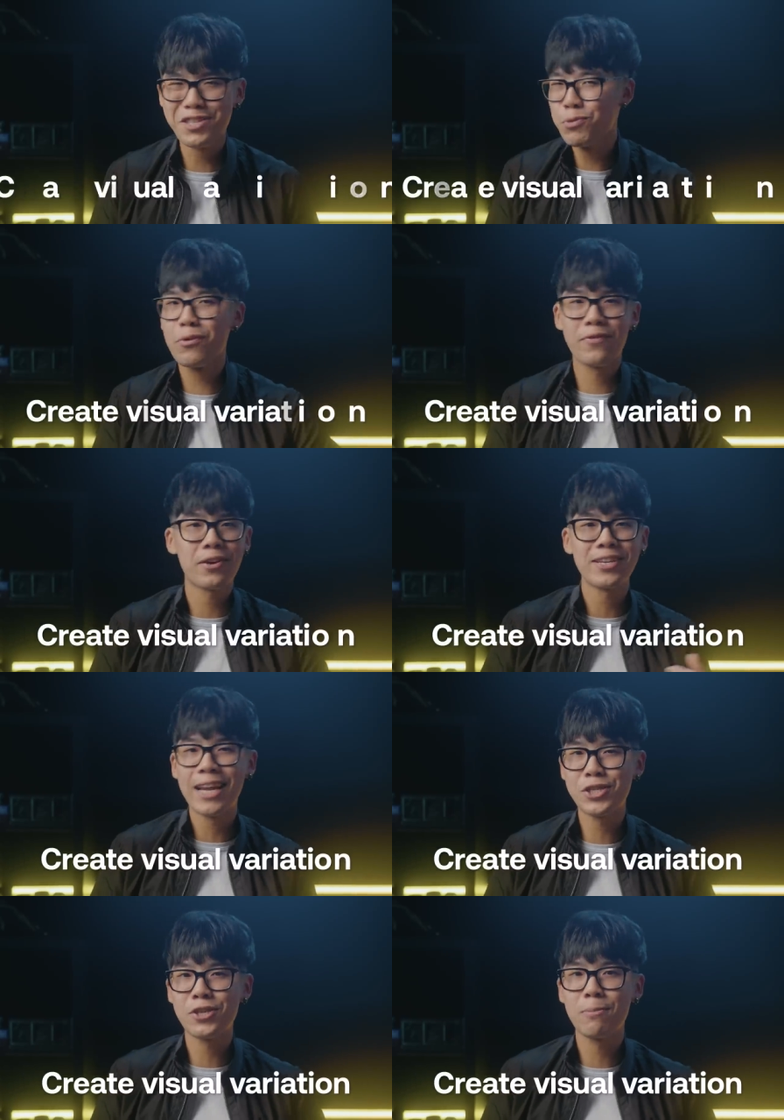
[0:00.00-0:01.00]
visual
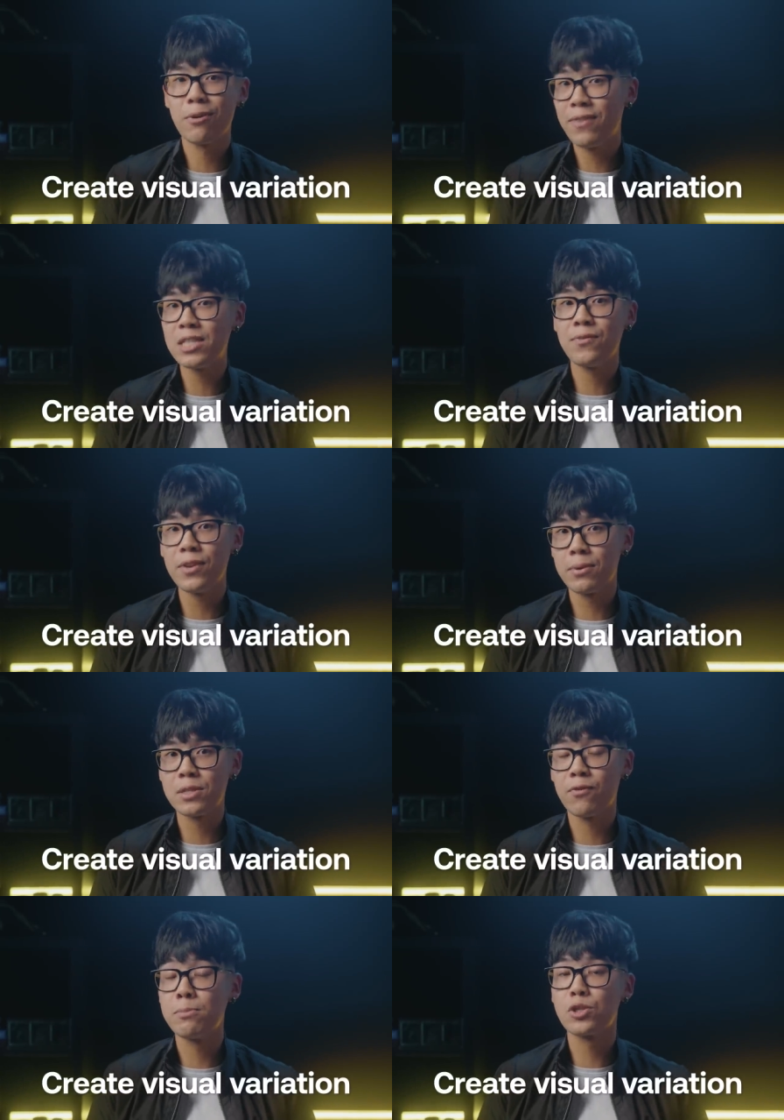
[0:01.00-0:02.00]
variation prevents
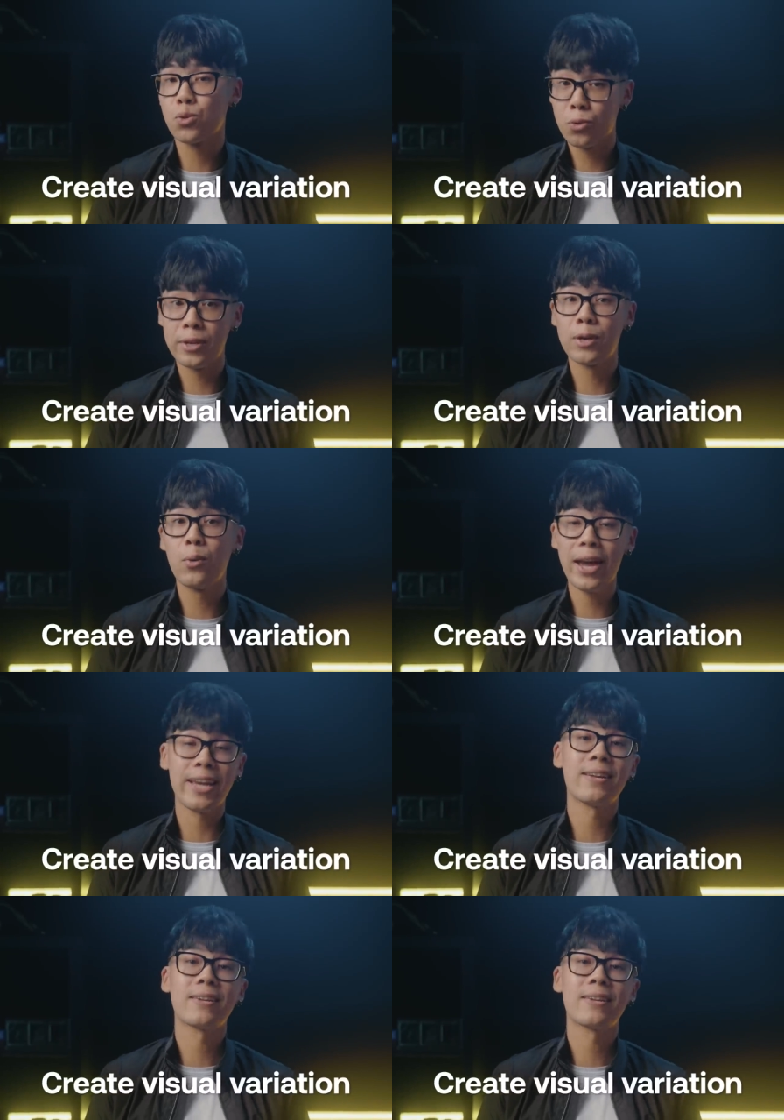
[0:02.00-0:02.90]
viewers from scrolling away.